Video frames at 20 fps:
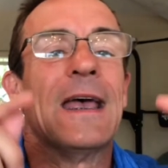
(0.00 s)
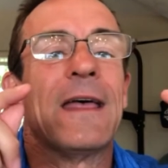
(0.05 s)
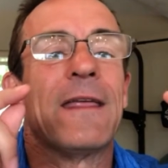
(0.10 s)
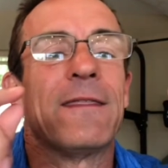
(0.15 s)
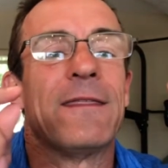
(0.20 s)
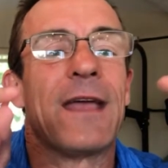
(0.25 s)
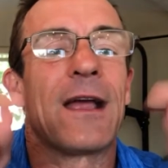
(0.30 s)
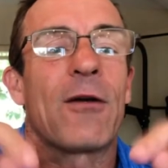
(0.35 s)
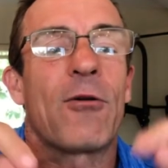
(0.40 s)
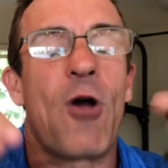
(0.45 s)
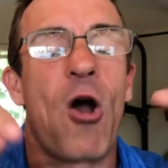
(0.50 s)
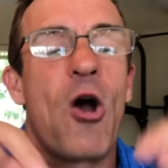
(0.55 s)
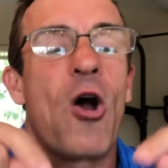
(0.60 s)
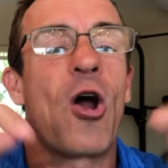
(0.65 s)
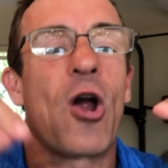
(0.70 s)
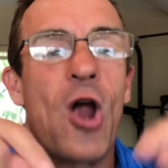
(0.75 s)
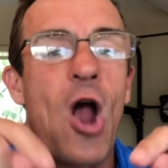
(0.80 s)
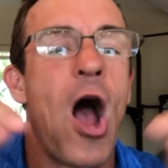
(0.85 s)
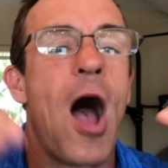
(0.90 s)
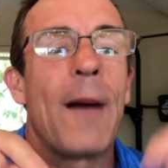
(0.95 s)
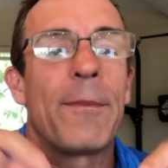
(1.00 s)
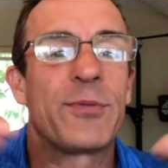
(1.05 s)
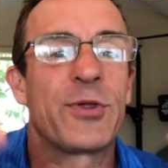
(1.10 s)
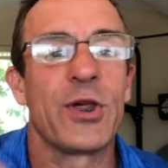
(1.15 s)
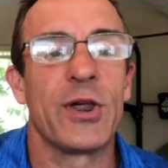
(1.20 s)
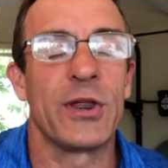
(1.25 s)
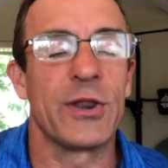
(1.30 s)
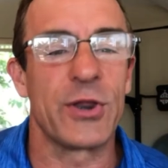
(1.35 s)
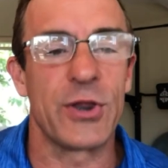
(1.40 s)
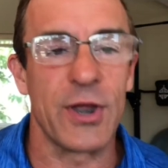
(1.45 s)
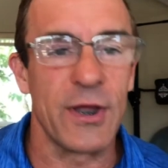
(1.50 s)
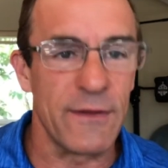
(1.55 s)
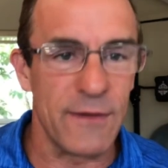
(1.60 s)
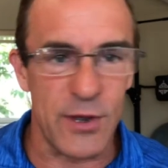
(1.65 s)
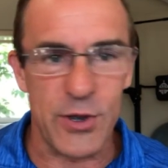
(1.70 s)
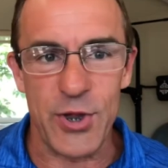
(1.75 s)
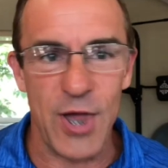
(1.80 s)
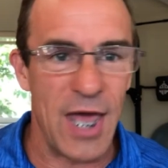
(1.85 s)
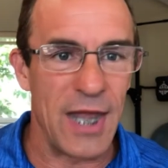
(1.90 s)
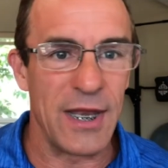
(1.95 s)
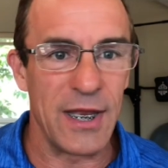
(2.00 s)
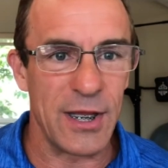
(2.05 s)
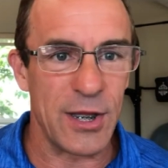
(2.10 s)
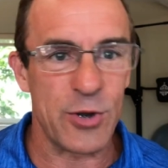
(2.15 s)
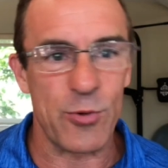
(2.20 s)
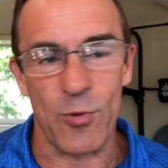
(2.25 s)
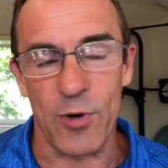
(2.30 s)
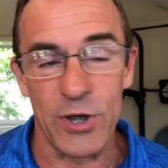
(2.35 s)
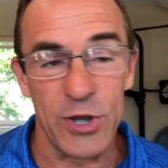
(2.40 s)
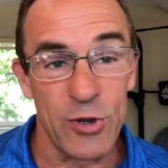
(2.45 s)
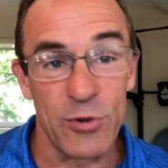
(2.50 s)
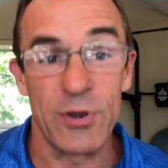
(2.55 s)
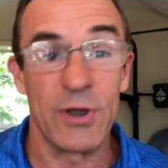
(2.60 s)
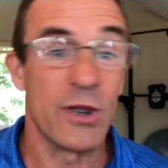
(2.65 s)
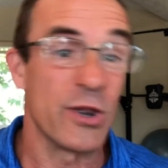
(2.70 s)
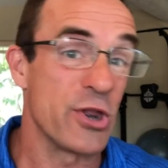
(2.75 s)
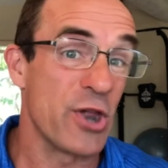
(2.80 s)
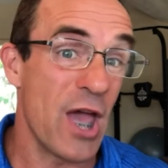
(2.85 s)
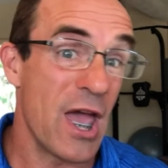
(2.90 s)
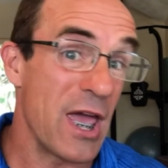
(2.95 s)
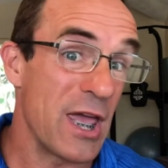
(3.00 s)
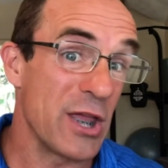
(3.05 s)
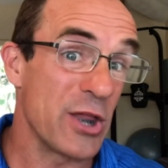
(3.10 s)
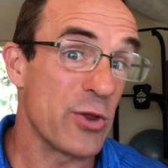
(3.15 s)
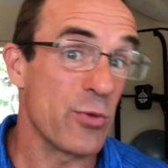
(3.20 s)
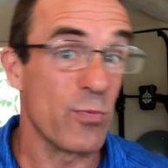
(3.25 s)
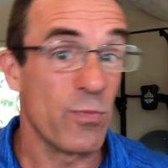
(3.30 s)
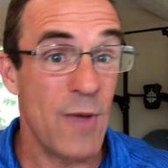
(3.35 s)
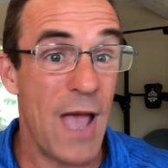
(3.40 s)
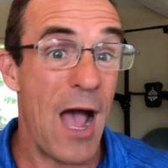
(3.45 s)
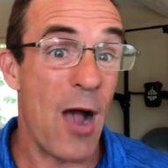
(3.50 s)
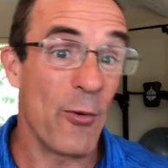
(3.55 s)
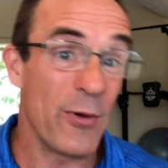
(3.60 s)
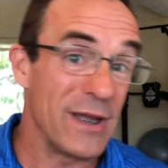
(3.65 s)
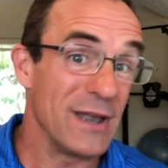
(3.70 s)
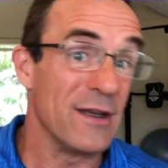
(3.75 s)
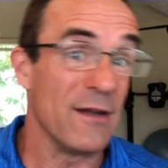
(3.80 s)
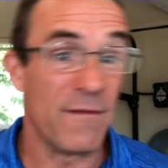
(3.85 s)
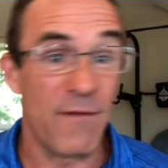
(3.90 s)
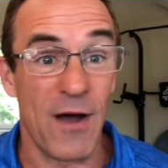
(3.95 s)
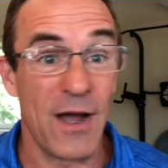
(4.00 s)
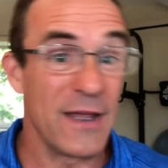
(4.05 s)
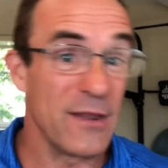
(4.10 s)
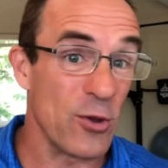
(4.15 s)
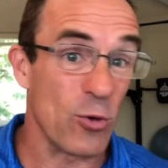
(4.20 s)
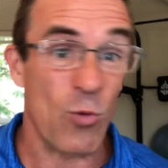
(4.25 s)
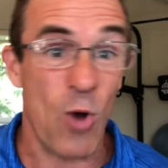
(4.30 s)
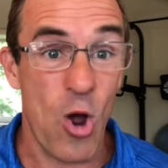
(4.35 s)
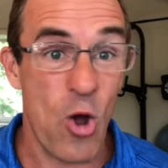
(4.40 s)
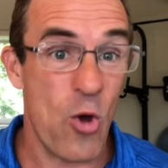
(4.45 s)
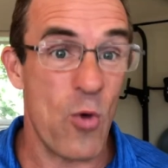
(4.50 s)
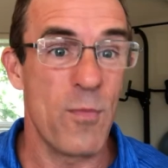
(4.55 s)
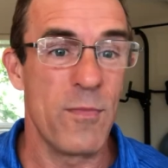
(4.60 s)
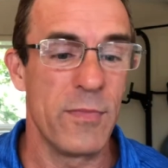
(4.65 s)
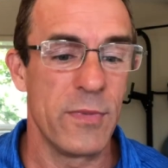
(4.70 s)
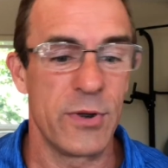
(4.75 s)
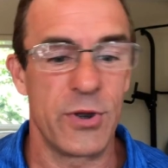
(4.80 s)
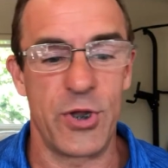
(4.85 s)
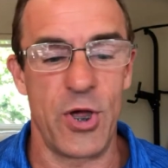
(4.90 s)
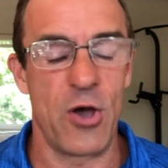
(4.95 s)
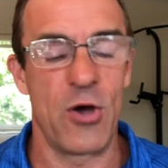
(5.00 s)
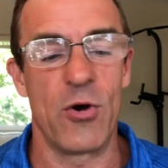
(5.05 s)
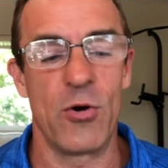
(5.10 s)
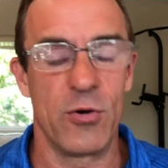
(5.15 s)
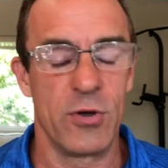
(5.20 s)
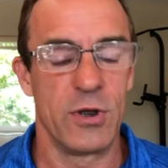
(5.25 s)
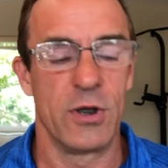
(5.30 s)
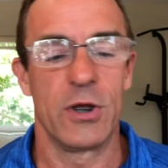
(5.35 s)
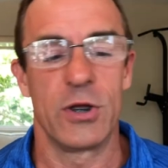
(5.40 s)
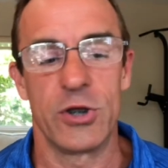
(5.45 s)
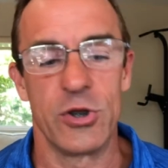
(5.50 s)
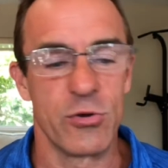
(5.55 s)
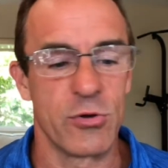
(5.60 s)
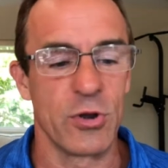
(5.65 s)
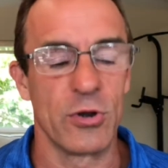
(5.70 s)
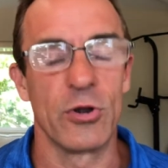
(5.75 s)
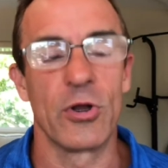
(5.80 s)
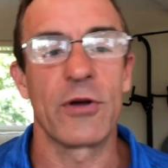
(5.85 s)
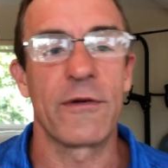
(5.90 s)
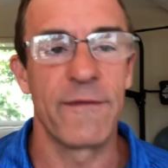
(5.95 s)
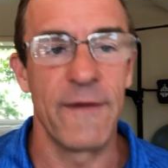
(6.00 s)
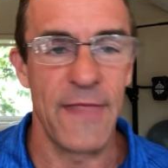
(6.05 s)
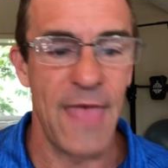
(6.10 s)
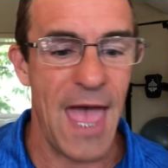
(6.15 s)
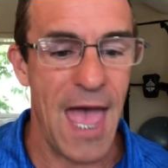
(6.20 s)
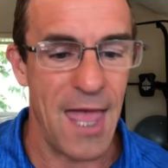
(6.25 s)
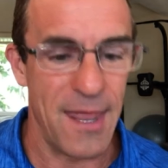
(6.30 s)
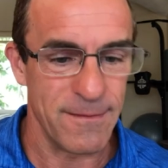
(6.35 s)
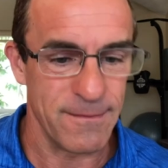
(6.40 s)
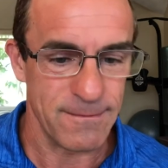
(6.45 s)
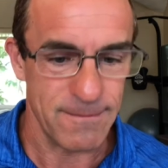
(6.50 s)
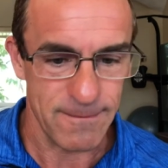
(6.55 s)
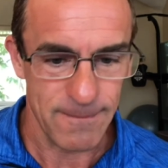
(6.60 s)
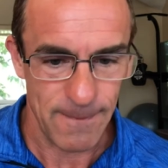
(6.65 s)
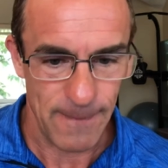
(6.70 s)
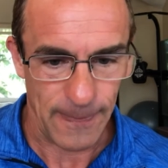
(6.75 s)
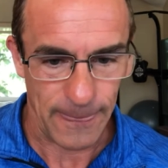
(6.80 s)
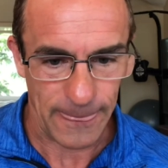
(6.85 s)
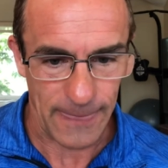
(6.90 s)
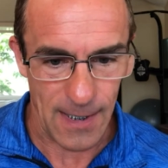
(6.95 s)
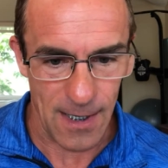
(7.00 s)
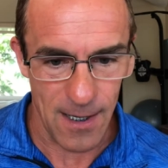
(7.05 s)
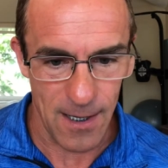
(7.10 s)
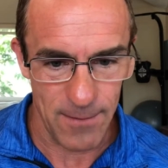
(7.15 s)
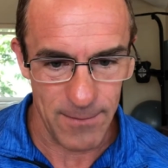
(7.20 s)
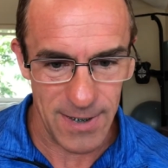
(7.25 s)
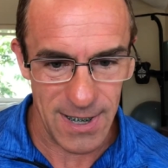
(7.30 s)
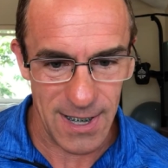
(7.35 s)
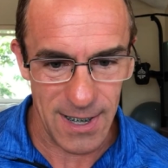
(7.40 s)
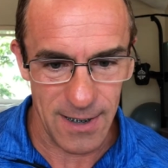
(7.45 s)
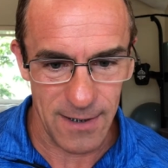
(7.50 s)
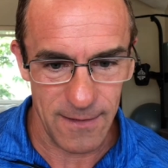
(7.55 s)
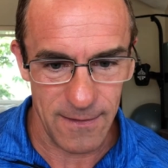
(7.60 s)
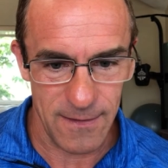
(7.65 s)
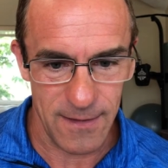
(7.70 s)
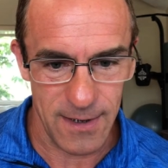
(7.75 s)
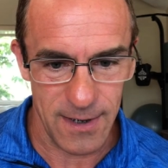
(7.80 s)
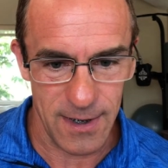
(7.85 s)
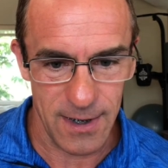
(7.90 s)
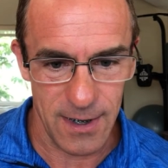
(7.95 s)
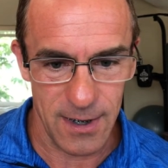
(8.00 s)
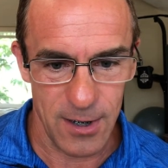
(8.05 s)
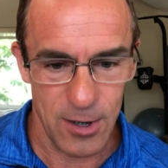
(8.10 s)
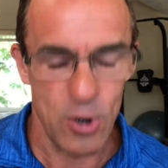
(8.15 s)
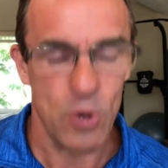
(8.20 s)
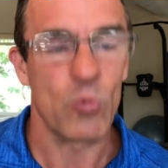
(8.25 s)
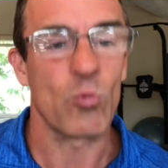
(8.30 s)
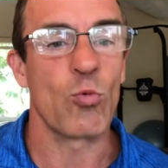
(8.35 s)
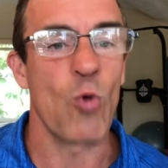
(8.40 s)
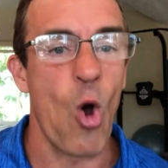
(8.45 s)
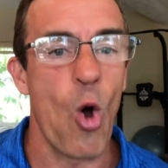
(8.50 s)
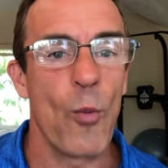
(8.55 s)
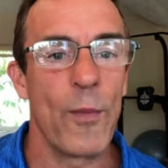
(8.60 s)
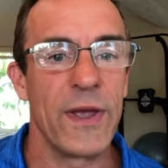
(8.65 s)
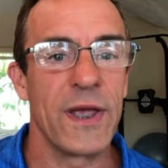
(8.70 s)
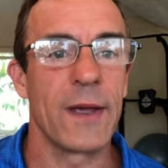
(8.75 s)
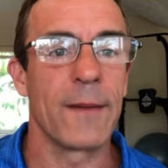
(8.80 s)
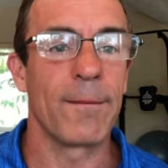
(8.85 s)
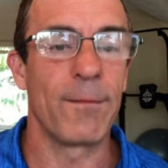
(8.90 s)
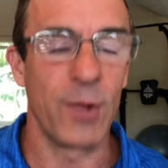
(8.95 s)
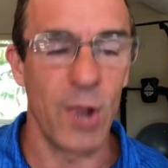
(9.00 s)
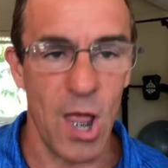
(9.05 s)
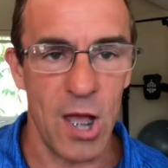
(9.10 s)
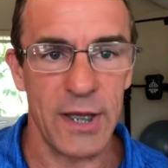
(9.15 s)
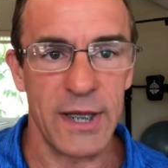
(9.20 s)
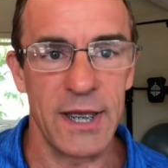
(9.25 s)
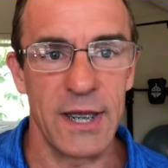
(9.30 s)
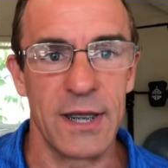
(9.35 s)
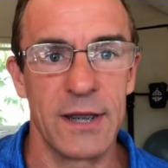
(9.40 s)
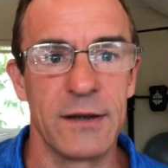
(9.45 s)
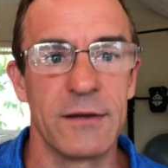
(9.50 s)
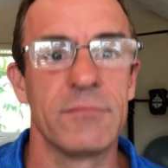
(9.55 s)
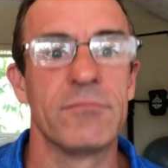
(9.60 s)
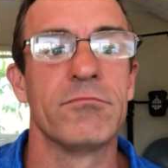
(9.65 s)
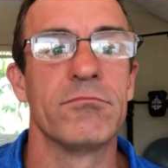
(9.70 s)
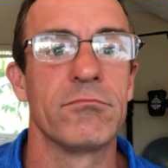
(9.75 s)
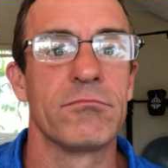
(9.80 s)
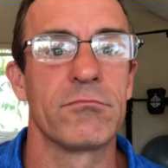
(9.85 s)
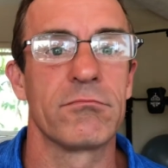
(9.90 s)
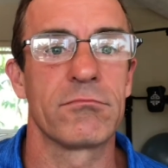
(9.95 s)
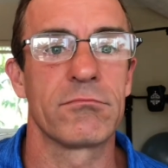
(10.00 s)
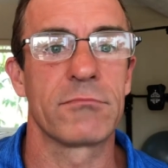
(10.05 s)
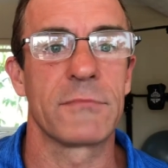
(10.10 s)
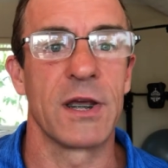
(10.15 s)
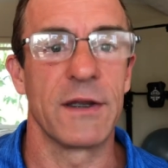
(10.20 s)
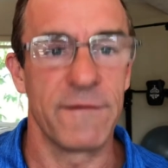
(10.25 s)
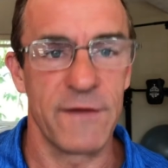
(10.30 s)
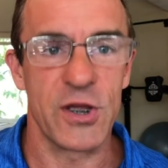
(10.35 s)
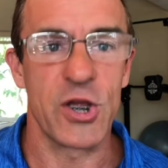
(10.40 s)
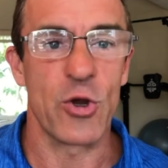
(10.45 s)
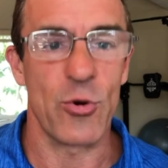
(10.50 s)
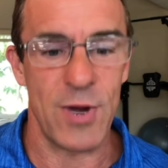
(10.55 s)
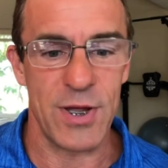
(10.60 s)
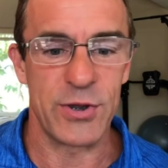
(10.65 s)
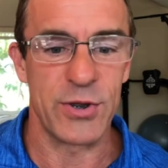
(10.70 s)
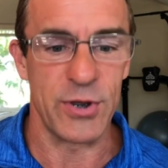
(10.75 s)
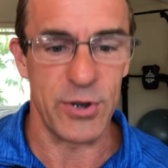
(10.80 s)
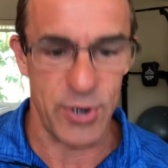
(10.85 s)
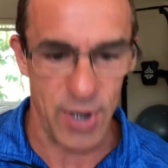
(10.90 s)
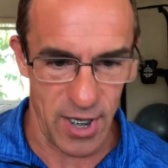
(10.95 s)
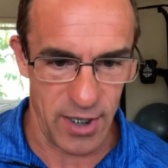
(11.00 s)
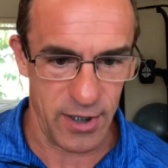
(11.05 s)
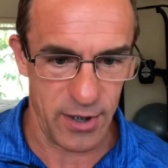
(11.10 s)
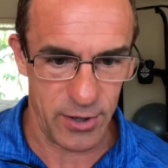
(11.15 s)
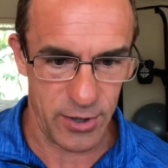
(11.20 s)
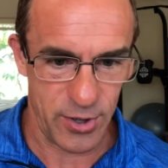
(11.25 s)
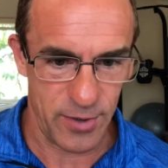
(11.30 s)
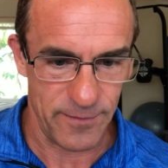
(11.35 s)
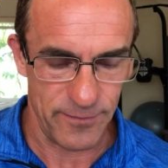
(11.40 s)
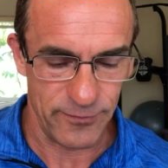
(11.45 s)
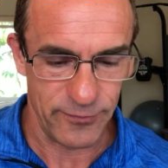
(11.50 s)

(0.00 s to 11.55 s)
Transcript: There are options in the settings where you can change how we define the roam. So you can look for that in the roaming plugin configuration settings.